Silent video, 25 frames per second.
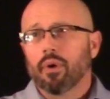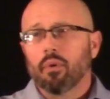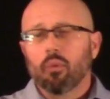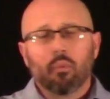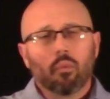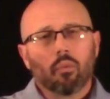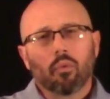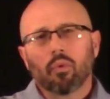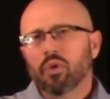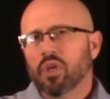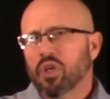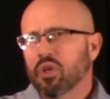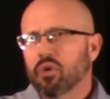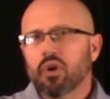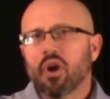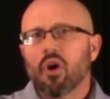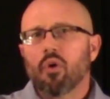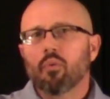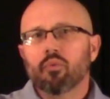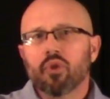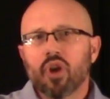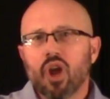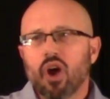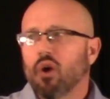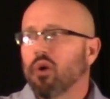but you
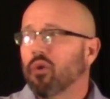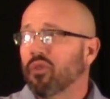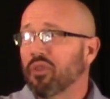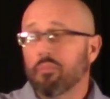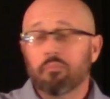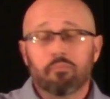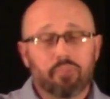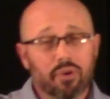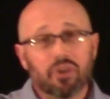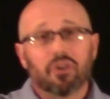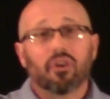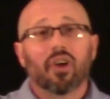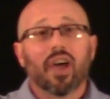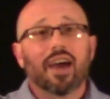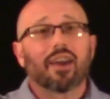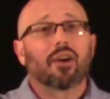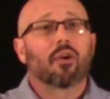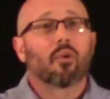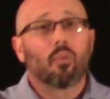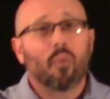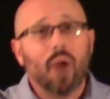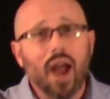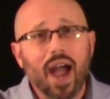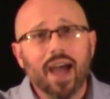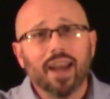don't know that Bill had a
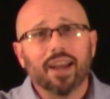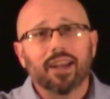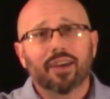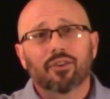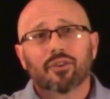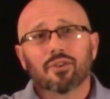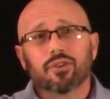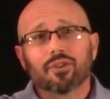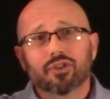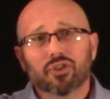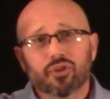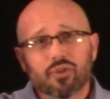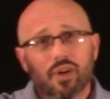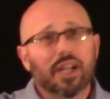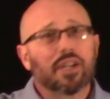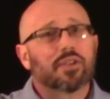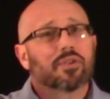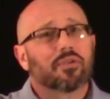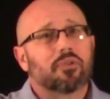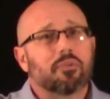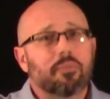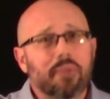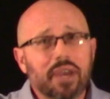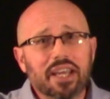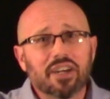radical
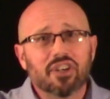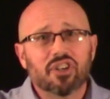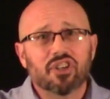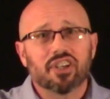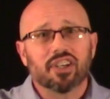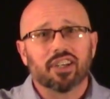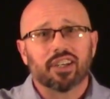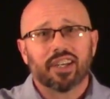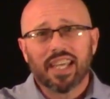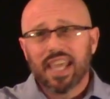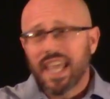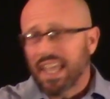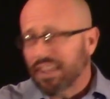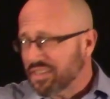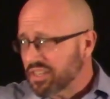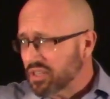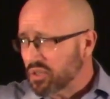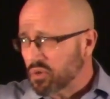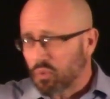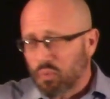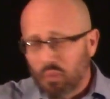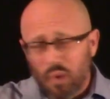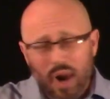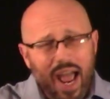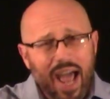transformation. He had
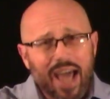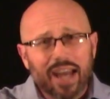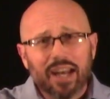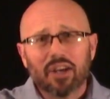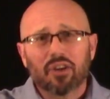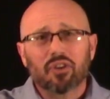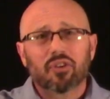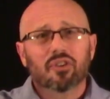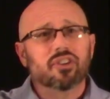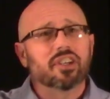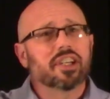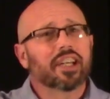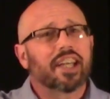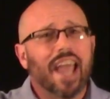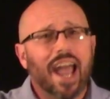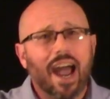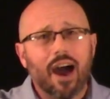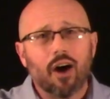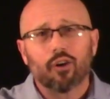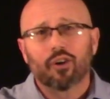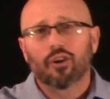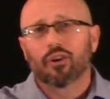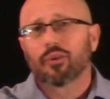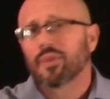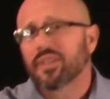this radical
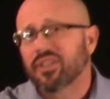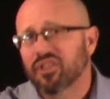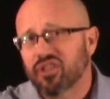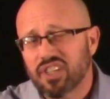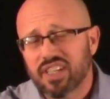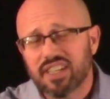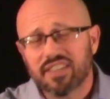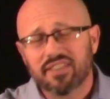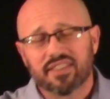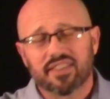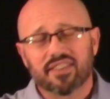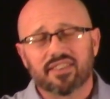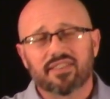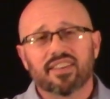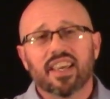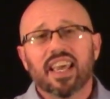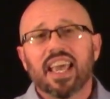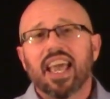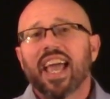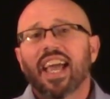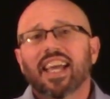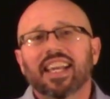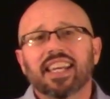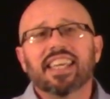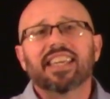encounter with Jesus,
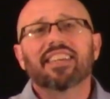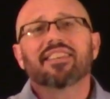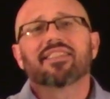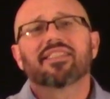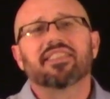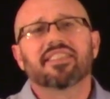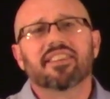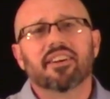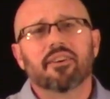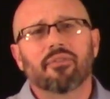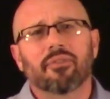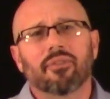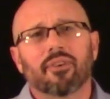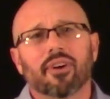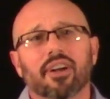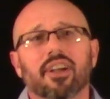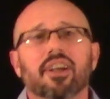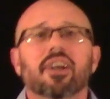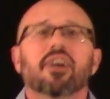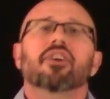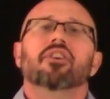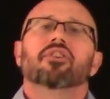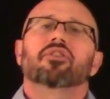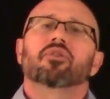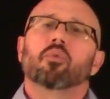and he's different.
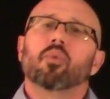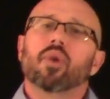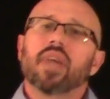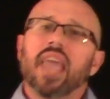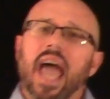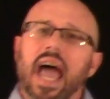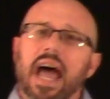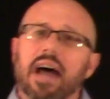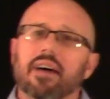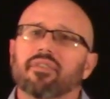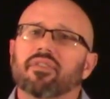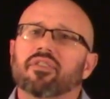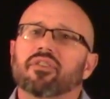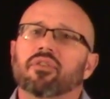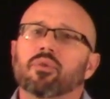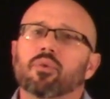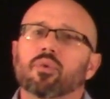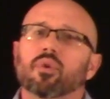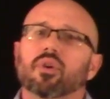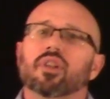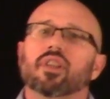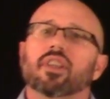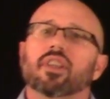So we have to